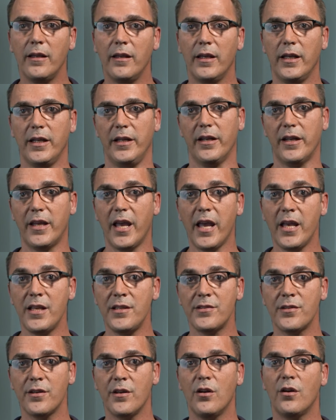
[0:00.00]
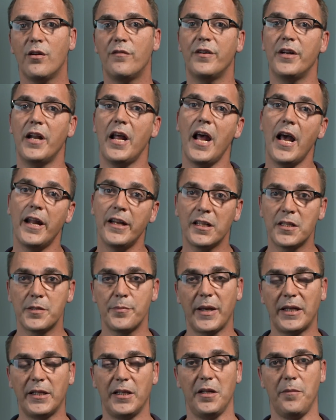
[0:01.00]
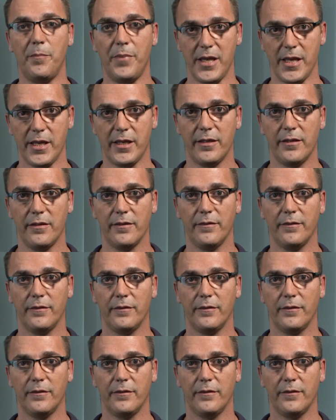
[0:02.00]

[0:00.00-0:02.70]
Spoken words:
in the case of an unexpected peak.